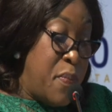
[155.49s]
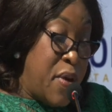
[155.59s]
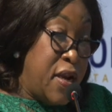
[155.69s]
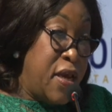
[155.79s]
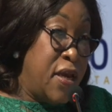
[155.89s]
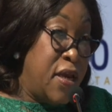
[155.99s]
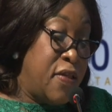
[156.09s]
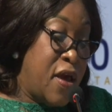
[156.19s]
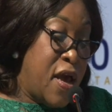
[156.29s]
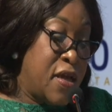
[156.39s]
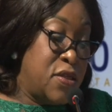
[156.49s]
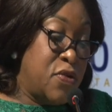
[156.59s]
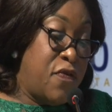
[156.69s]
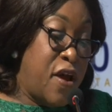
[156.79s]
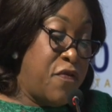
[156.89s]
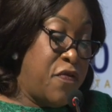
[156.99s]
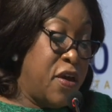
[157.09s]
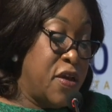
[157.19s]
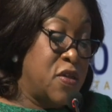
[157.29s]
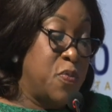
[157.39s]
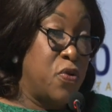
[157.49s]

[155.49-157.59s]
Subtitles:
burning in the hearts of Africans